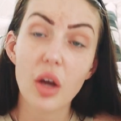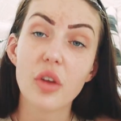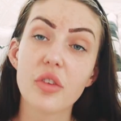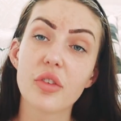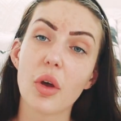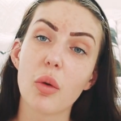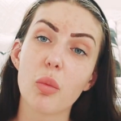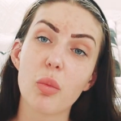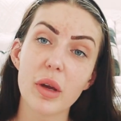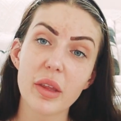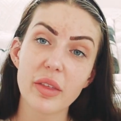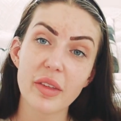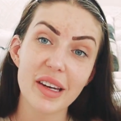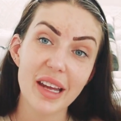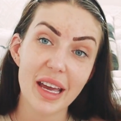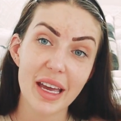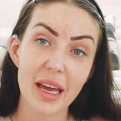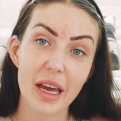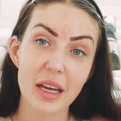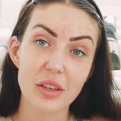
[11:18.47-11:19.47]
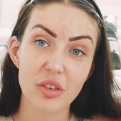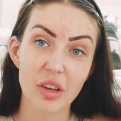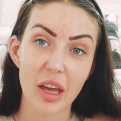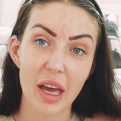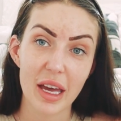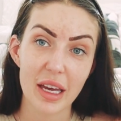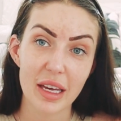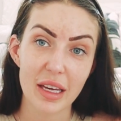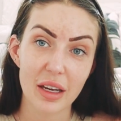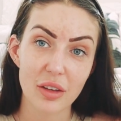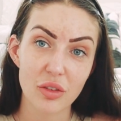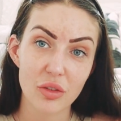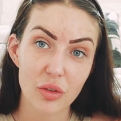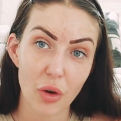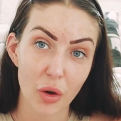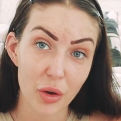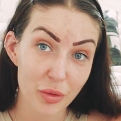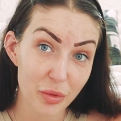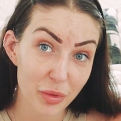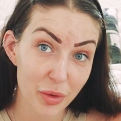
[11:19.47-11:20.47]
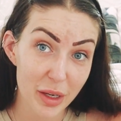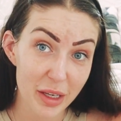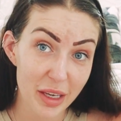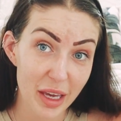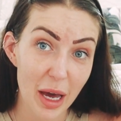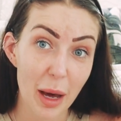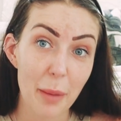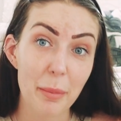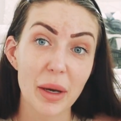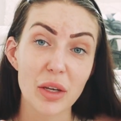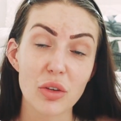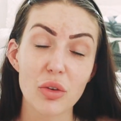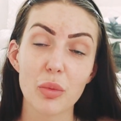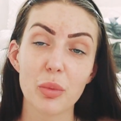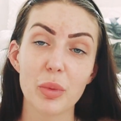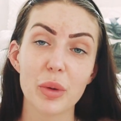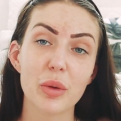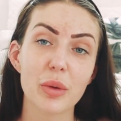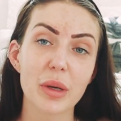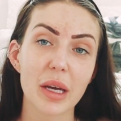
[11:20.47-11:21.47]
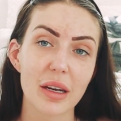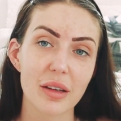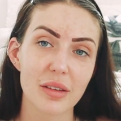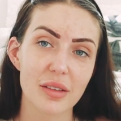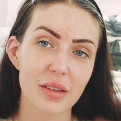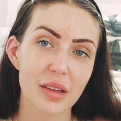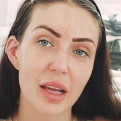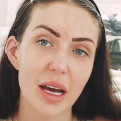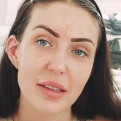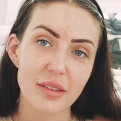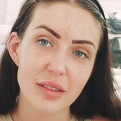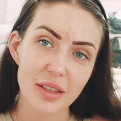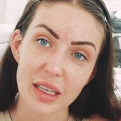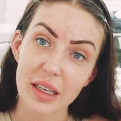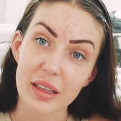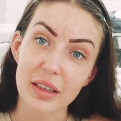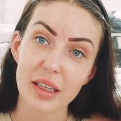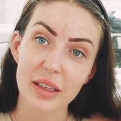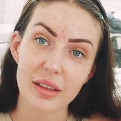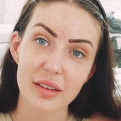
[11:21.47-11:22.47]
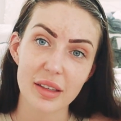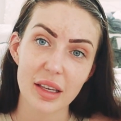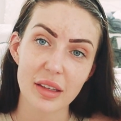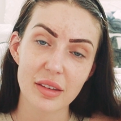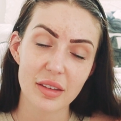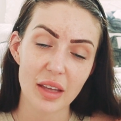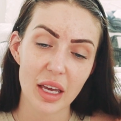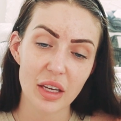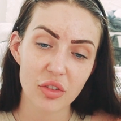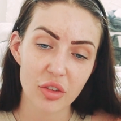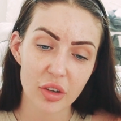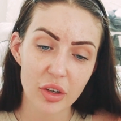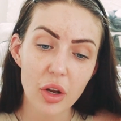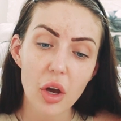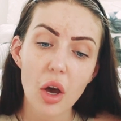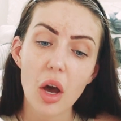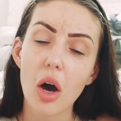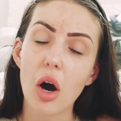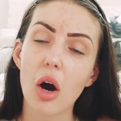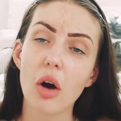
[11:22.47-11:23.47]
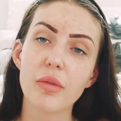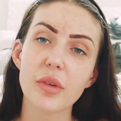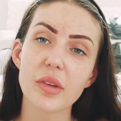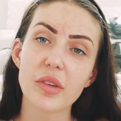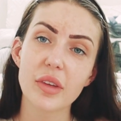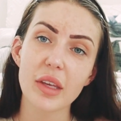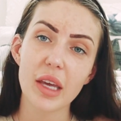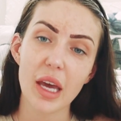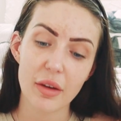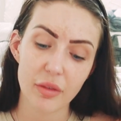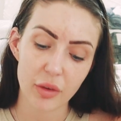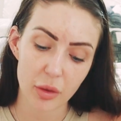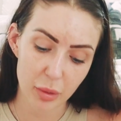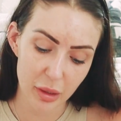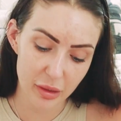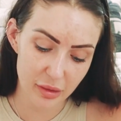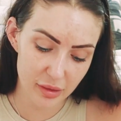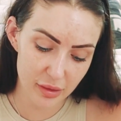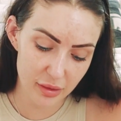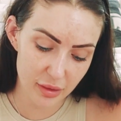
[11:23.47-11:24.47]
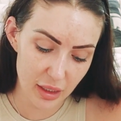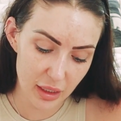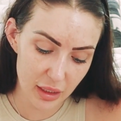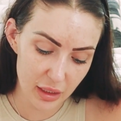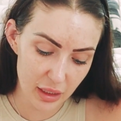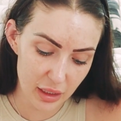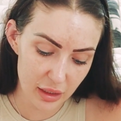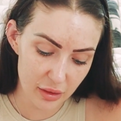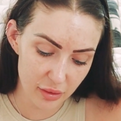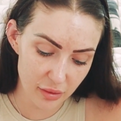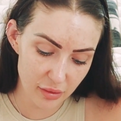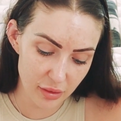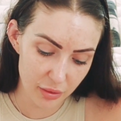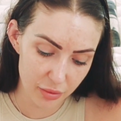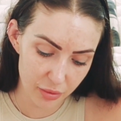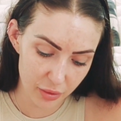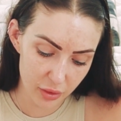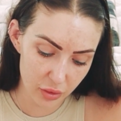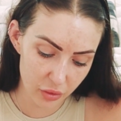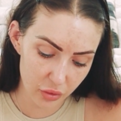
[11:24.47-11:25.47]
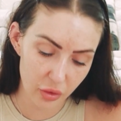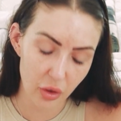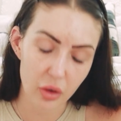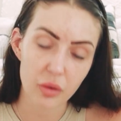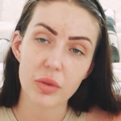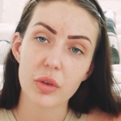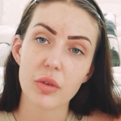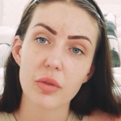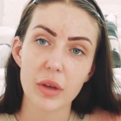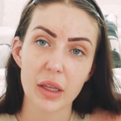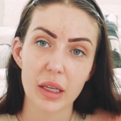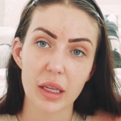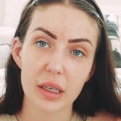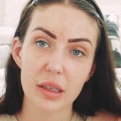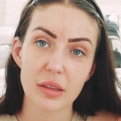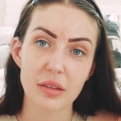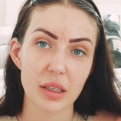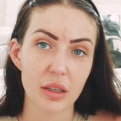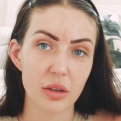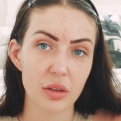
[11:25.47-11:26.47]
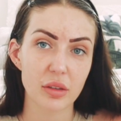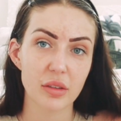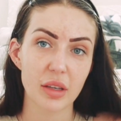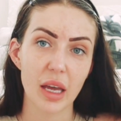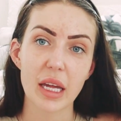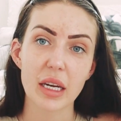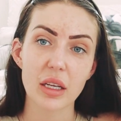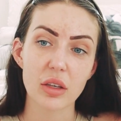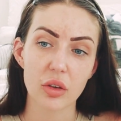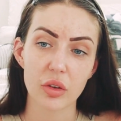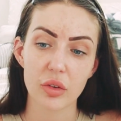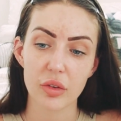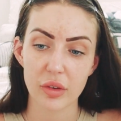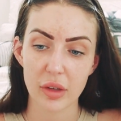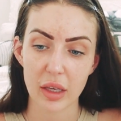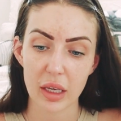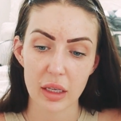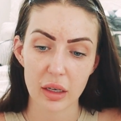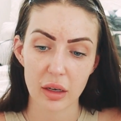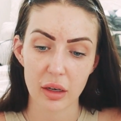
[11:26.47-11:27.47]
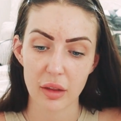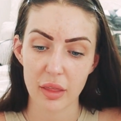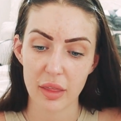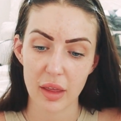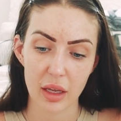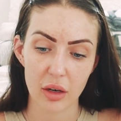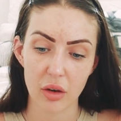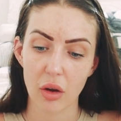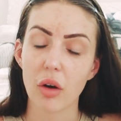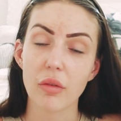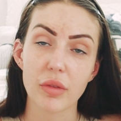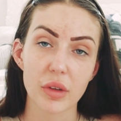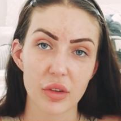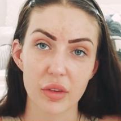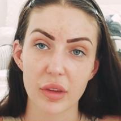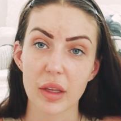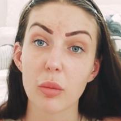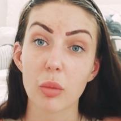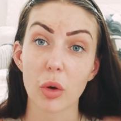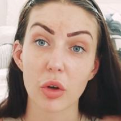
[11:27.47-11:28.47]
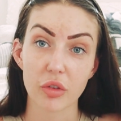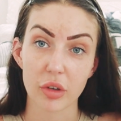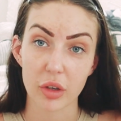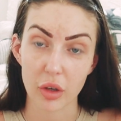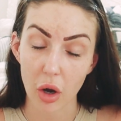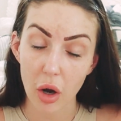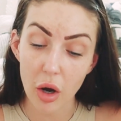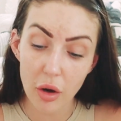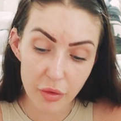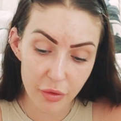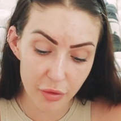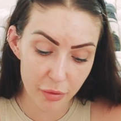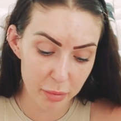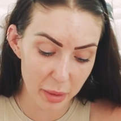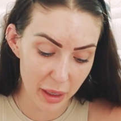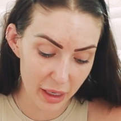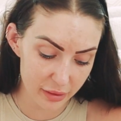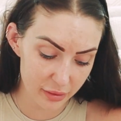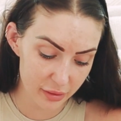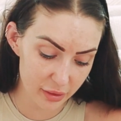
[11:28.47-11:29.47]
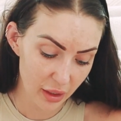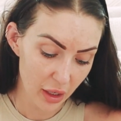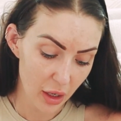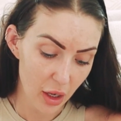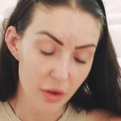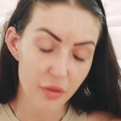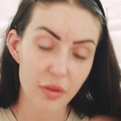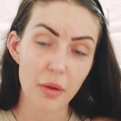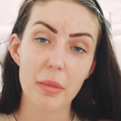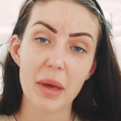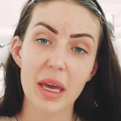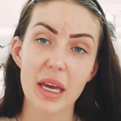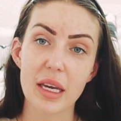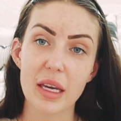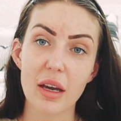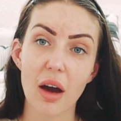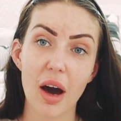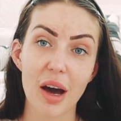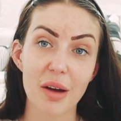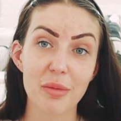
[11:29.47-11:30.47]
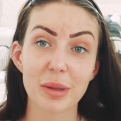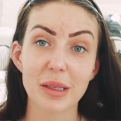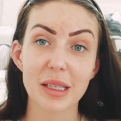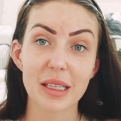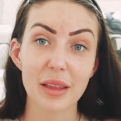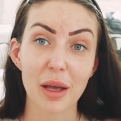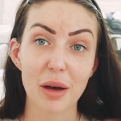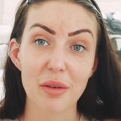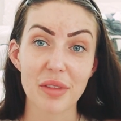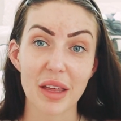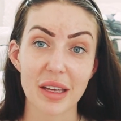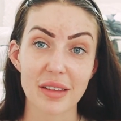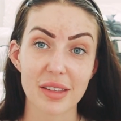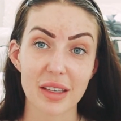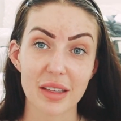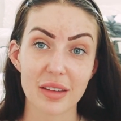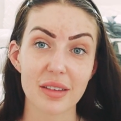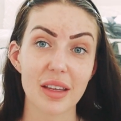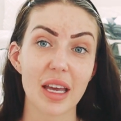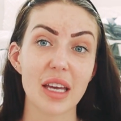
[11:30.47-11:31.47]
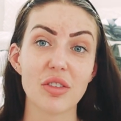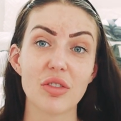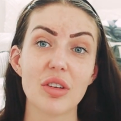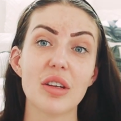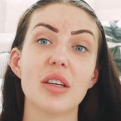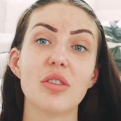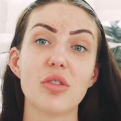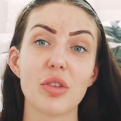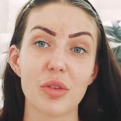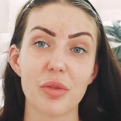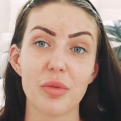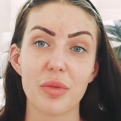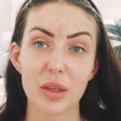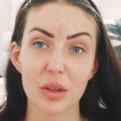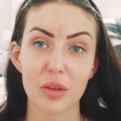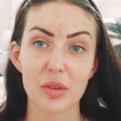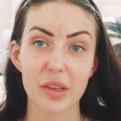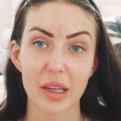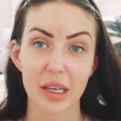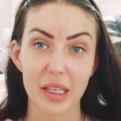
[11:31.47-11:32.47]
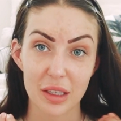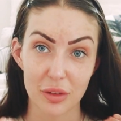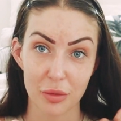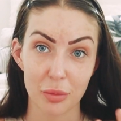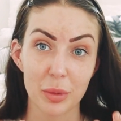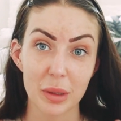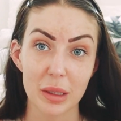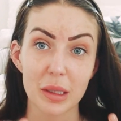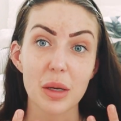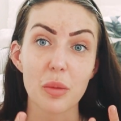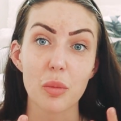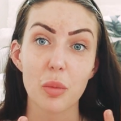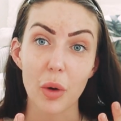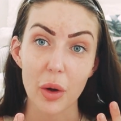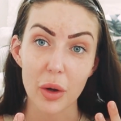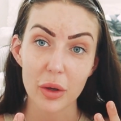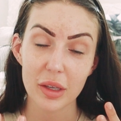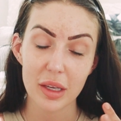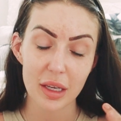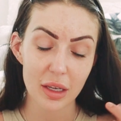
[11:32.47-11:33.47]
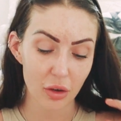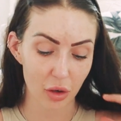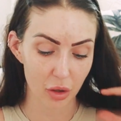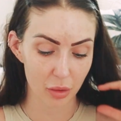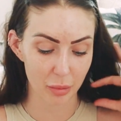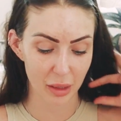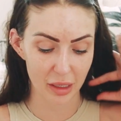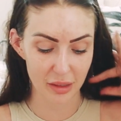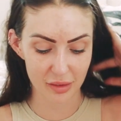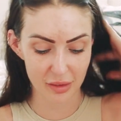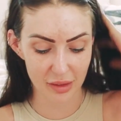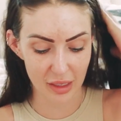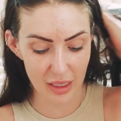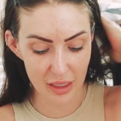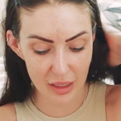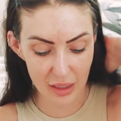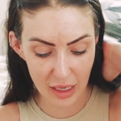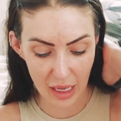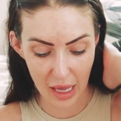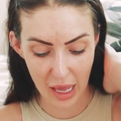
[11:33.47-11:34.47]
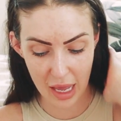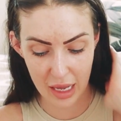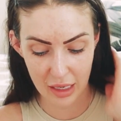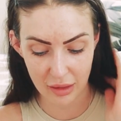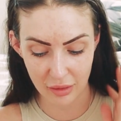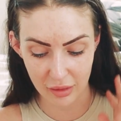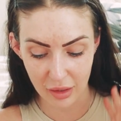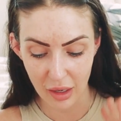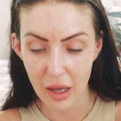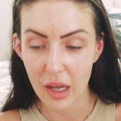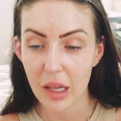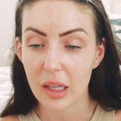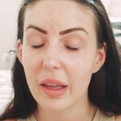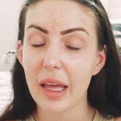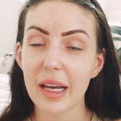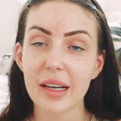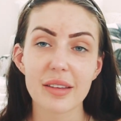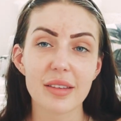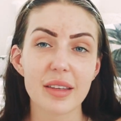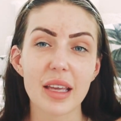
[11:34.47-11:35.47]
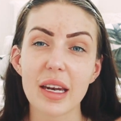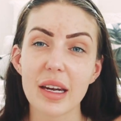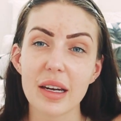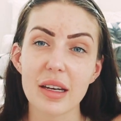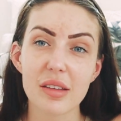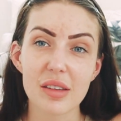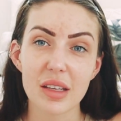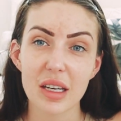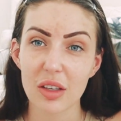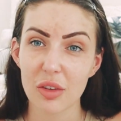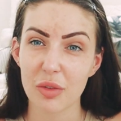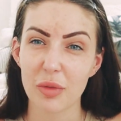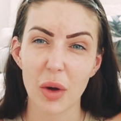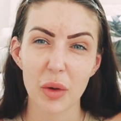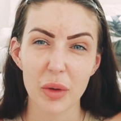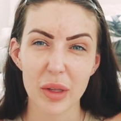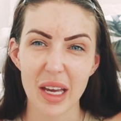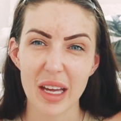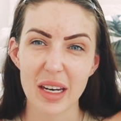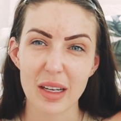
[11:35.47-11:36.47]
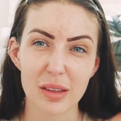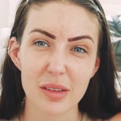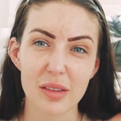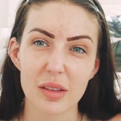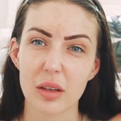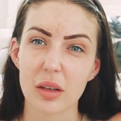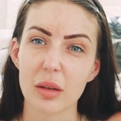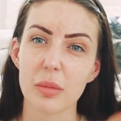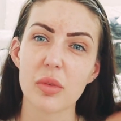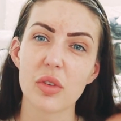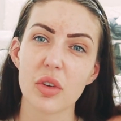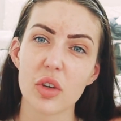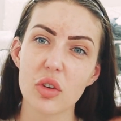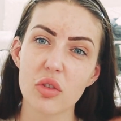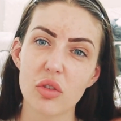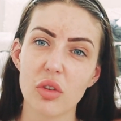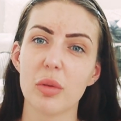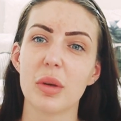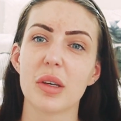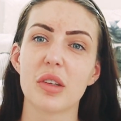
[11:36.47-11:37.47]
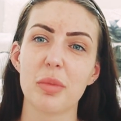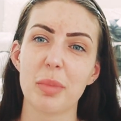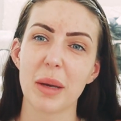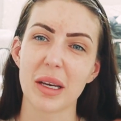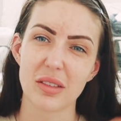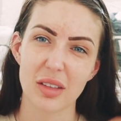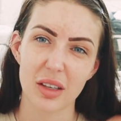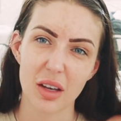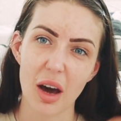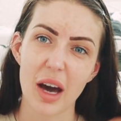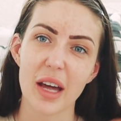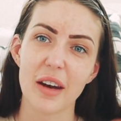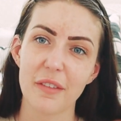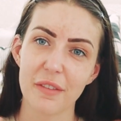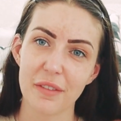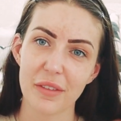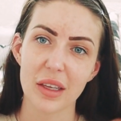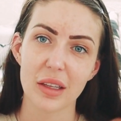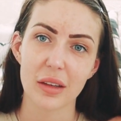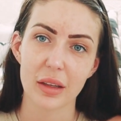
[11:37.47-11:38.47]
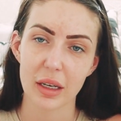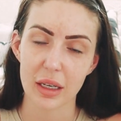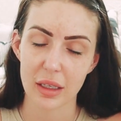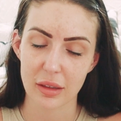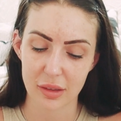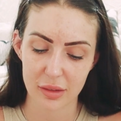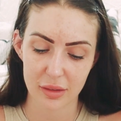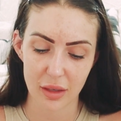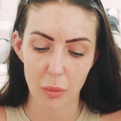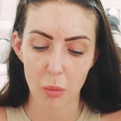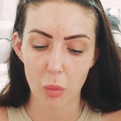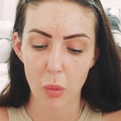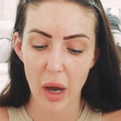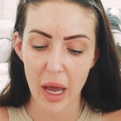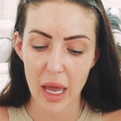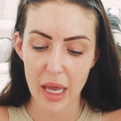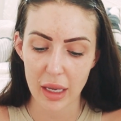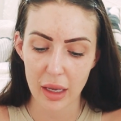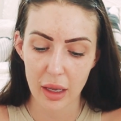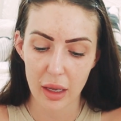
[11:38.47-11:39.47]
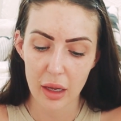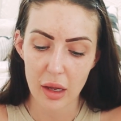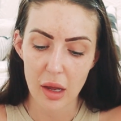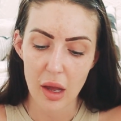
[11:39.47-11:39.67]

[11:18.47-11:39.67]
So with an AHA, don't freak out, but you will get a slight tingling sensation. Obviously everyone's skin is different, so if you feel like it's irritating your skin, then obviously wash it off. But for me, I really love that sensation. It just feels like it's really working on my skin, and like I said, it is an exfoliating serum, so you do expect to kind of feel it in some way.